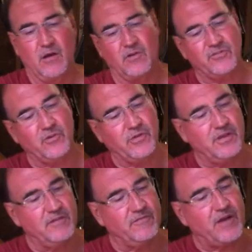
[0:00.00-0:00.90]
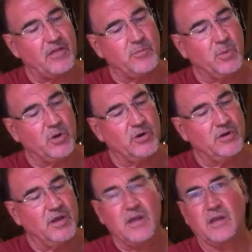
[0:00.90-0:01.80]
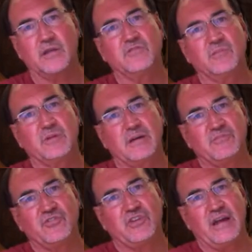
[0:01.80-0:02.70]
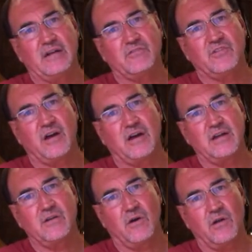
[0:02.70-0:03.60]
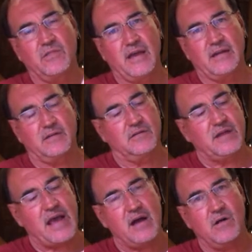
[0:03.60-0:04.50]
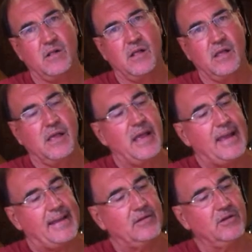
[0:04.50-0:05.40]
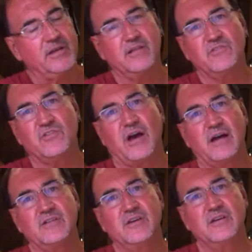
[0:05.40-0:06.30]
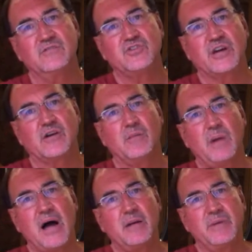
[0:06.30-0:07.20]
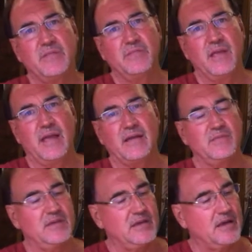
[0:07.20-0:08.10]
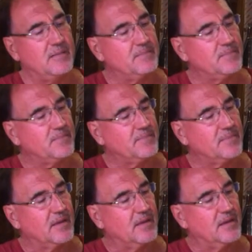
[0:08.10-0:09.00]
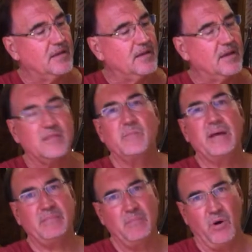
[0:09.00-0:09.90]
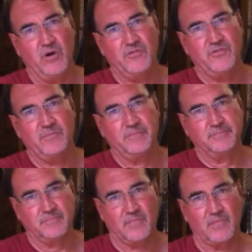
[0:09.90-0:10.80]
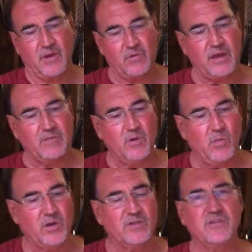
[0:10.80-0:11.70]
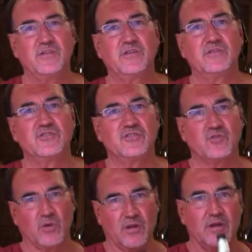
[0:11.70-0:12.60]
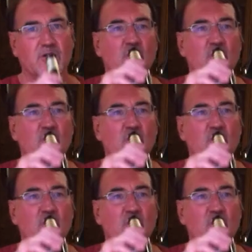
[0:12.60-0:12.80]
Also, the father bird can sometimes sit outside on that dowel and look inside to check on mom and the baby birds. Okay, well, we'll continue here just shortly.